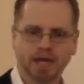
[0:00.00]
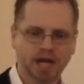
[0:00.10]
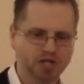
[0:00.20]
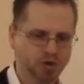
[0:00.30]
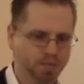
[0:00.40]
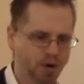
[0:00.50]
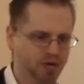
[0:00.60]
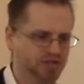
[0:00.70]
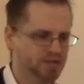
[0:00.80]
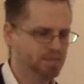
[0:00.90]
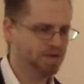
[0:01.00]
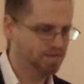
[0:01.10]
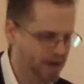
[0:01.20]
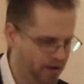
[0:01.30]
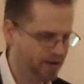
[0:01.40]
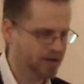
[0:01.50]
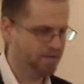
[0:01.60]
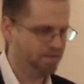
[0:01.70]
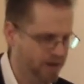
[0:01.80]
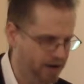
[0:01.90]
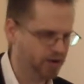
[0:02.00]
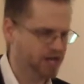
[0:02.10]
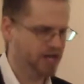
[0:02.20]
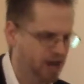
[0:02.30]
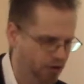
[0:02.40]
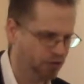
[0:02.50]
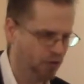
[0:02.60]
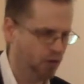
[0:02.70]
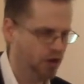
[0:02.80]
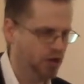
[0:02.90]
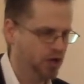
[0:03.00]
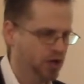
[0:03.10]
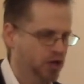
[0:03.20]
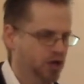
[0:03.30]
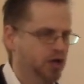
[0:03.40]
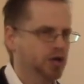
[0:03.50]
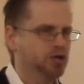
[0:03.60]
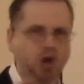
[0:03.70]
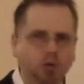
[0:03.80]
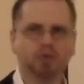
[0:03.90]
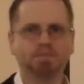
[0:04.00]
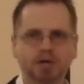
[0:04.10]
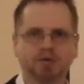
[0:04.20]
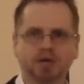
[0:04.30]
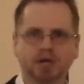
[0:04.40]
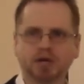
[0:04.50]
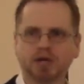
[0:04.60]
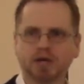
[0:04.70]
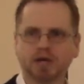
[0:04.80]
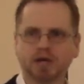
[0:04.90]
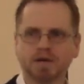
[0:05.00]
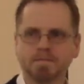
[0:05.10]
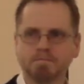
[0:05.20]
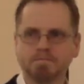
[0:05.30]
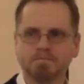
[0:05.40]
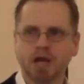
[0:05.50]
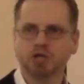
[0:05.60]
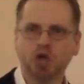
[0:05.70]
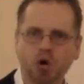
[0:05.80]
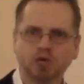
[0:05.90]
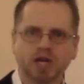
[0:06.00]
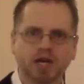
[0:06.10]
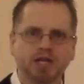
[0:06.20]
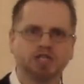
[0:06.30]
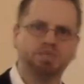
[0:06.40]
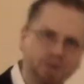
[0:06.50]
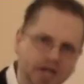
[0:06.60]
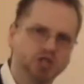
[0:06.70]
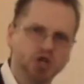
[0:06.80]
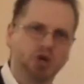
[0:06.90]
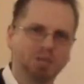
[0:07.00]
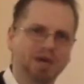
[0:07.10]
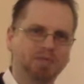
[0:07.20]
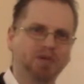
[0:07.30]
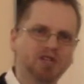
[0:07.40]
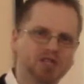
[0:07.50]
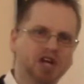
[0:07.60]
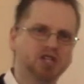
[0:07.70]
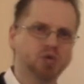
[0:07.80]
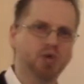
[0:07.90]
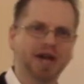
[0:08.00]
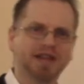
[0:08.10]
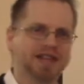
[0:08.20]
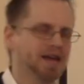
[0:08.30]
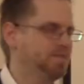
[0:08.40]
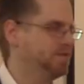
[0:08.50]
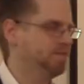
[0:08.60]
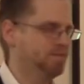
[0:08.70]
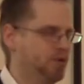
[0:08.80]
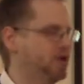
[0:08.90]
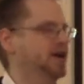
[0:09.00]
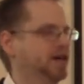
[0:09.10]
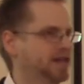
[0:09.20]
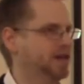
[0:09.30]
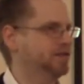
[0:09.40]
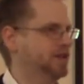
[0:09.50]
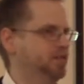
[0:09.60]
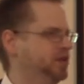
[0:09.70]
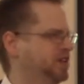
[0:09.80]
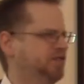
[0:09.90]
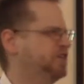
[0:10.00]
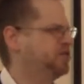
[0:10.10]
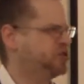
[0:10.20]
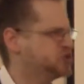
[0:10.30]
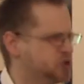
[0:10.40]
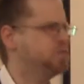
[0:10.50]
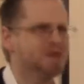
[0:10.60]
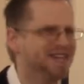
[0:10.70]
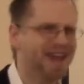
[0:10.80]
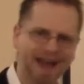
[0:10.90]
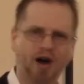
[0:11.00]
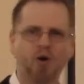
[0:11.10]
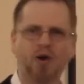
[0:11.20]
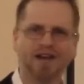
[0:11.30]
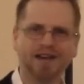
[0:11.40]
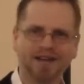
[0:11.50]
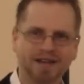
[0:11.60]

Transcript: And so Paul says, be very, very careful. Don't rebuke. Don't speak to your people in such a way that, boy, they, they really feel stupid now.